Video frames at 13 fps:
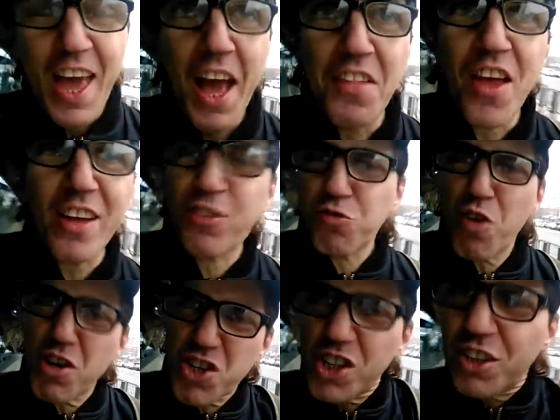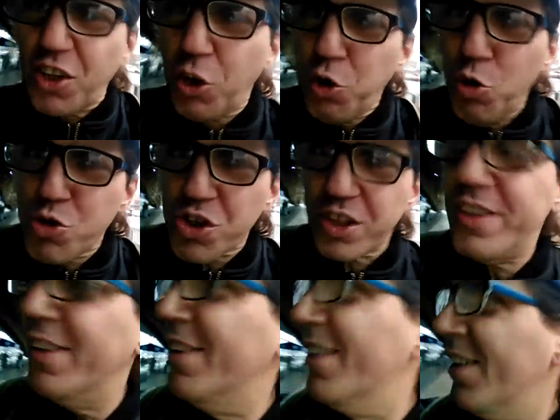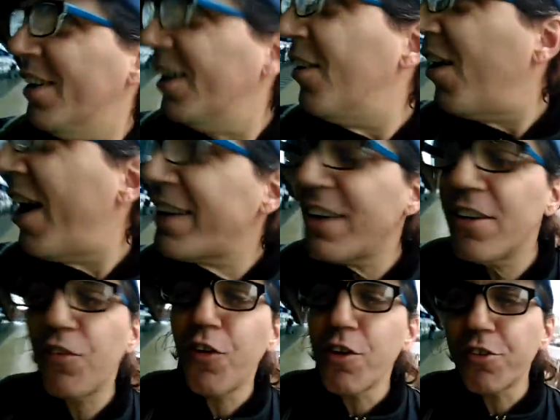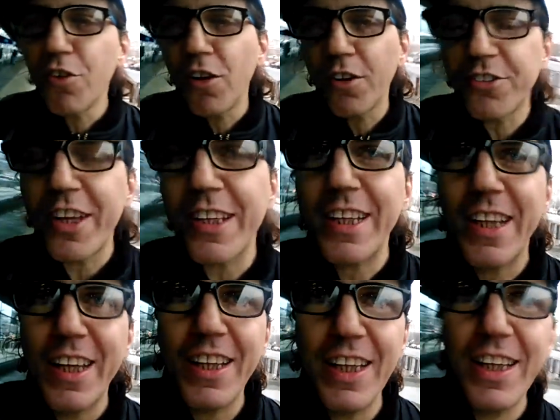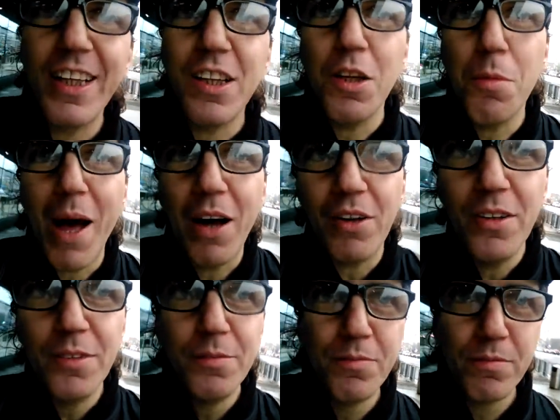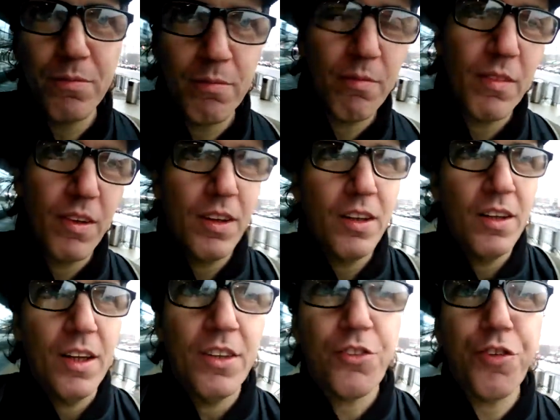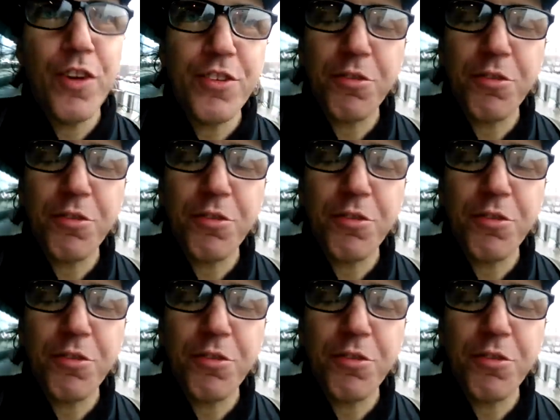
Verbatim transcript: And that's Russian collusion. Right? First of all, there's nothing illegal about. It's free